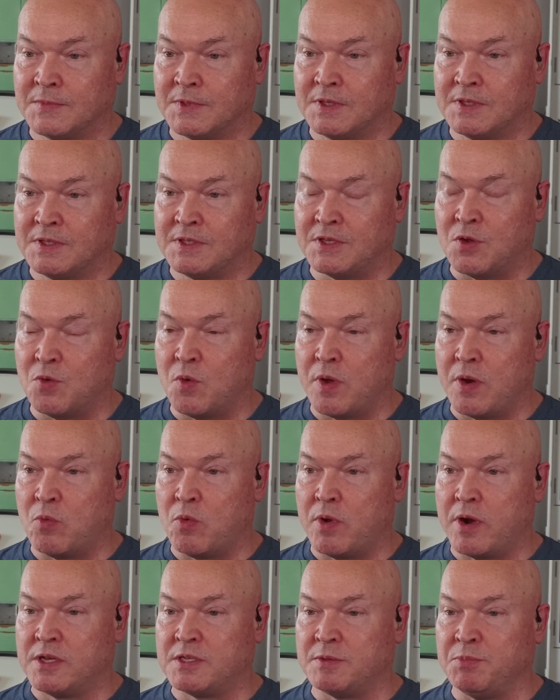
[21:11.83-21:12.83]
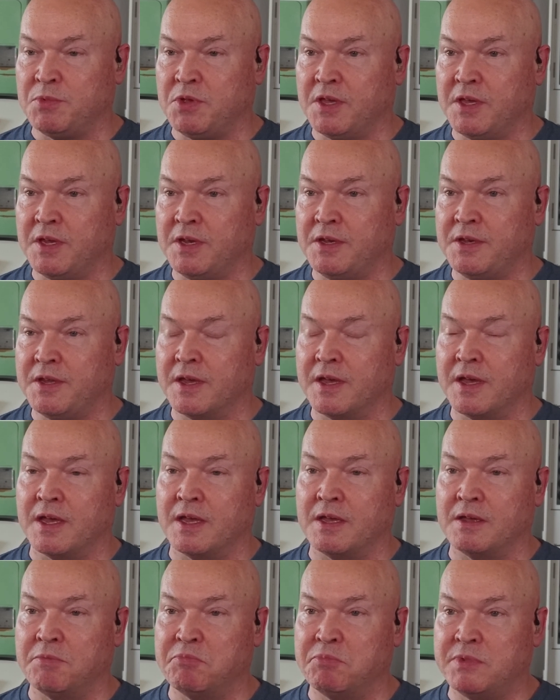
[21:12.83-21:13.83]
So what are some good
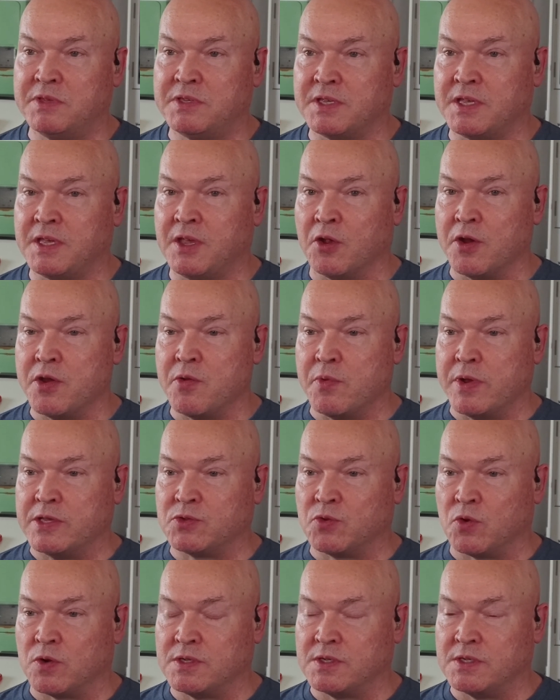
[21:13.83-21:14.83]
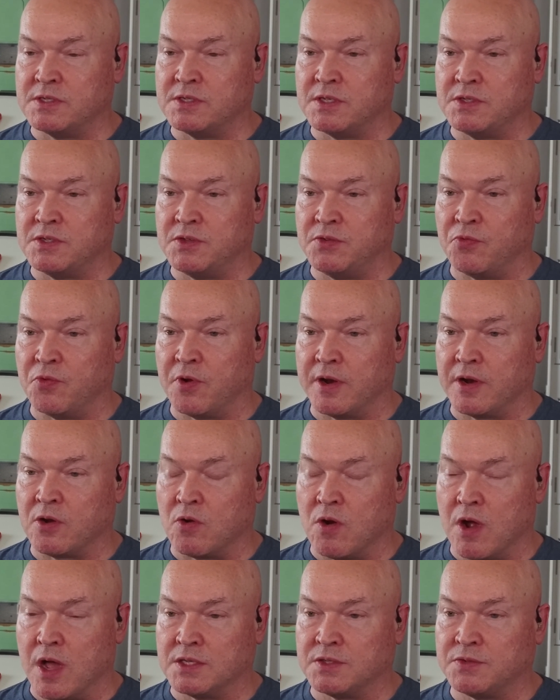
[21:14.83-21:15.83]
security resources that you've run
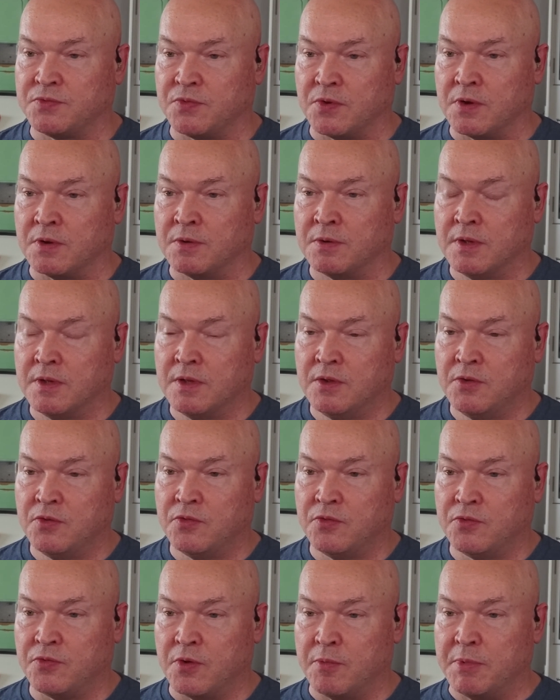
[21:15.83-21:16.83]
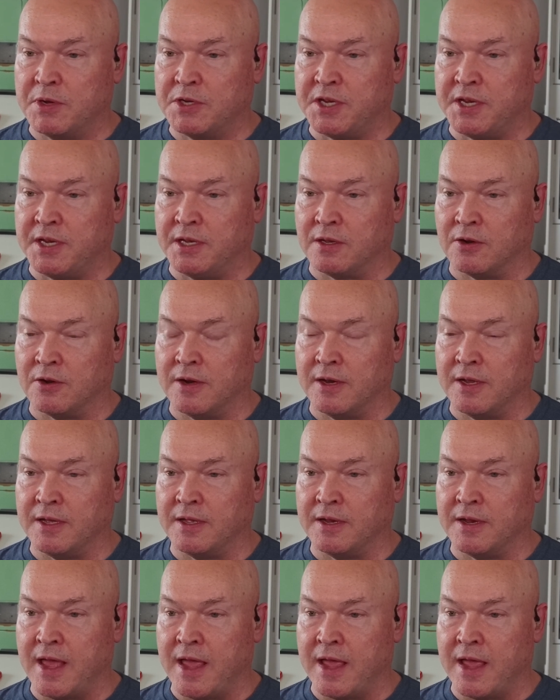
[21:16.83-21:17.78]
across for machine learning and